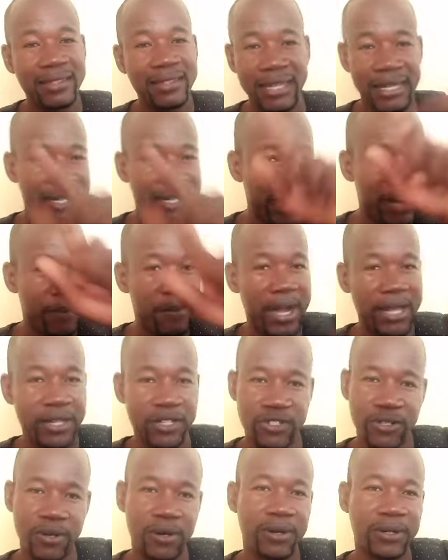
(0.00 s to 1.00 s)
the grammar
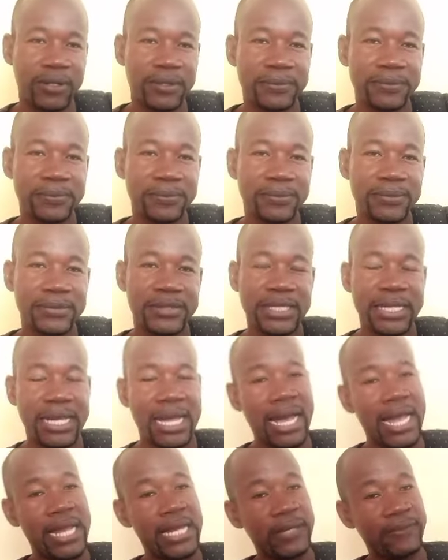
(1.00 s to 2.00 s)
is wrong.
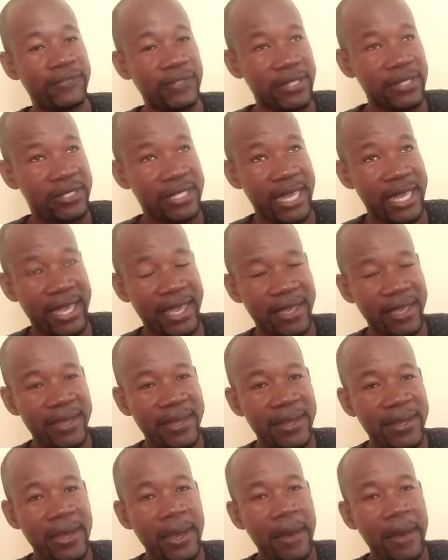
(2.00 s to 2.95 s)
And if you say,